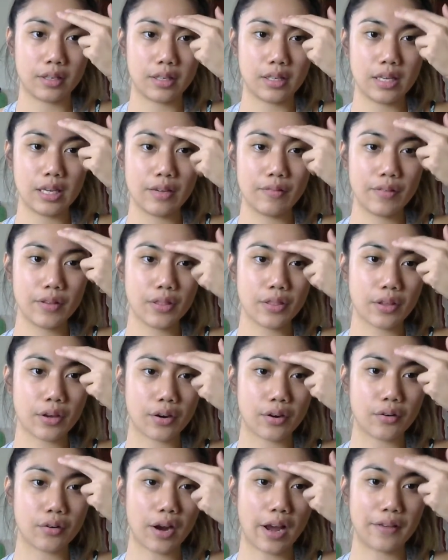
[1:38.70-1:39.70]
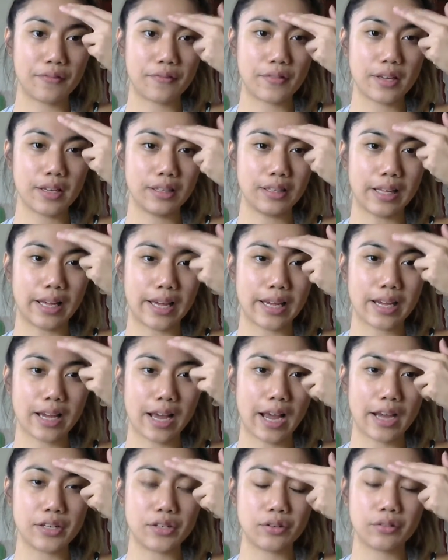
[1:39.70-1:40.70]
Even though I feel like
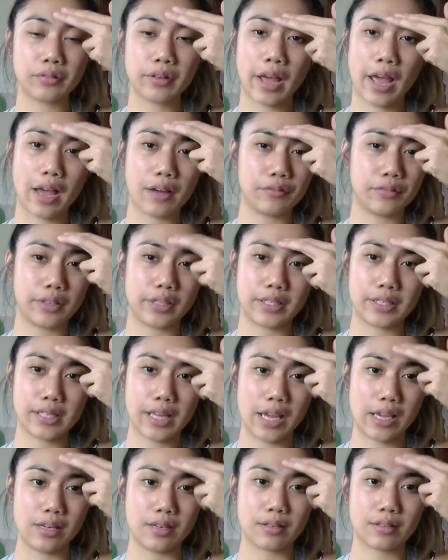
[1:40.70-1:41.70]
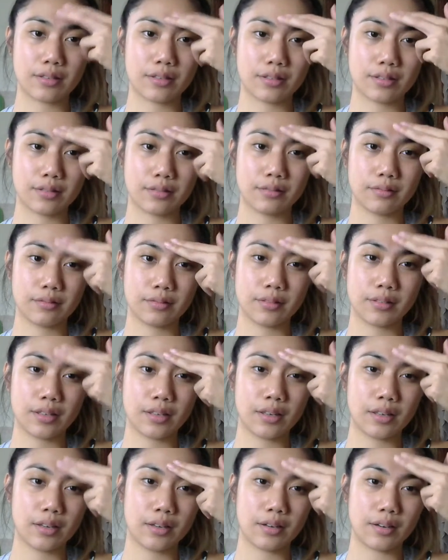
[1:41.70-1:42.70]
I don't have what it takes,
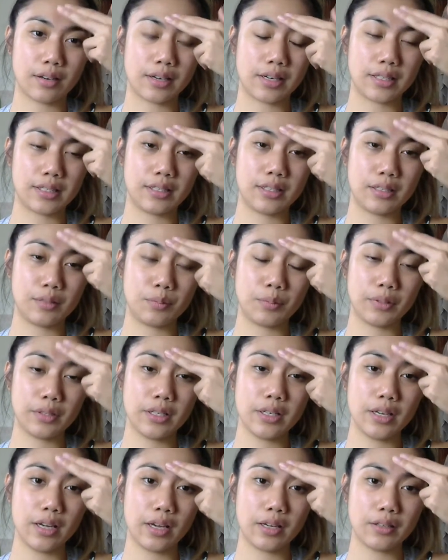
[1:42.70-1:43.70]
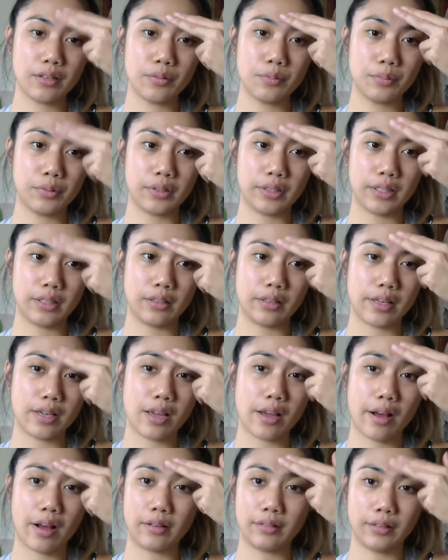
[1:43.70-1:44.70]
I deeply and completely
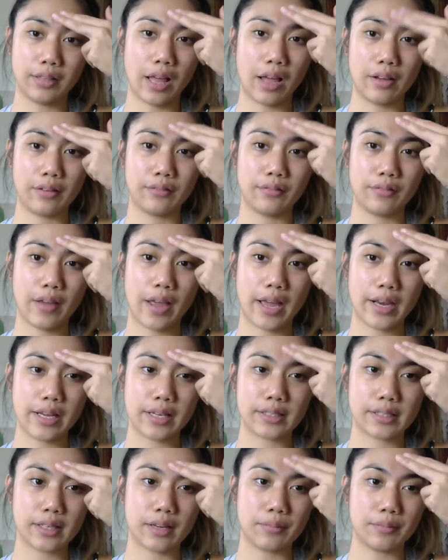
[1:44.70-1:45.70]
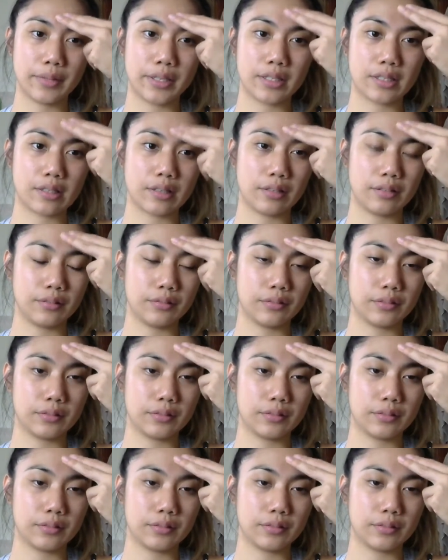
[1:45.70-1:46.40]
love and accept myself.